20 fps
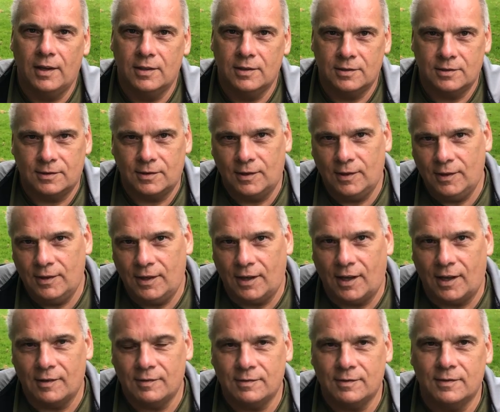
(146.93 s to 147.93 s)
Sure
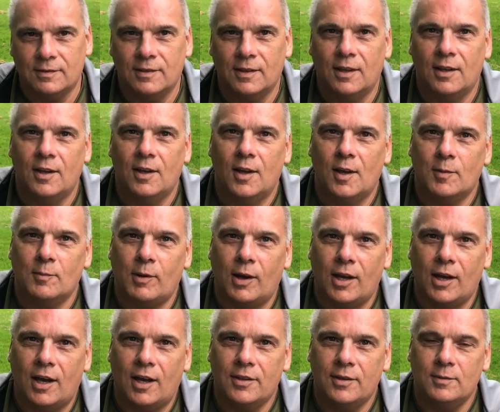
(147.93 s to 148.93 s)
enough, my
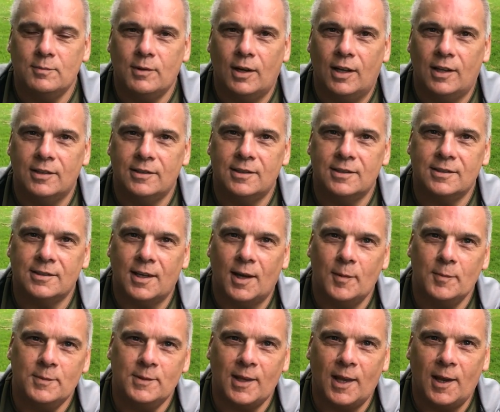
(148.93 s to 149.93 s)
ophthalmologist
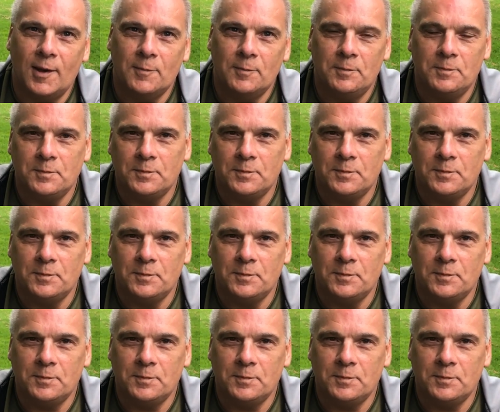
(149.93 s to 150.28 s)
comes in.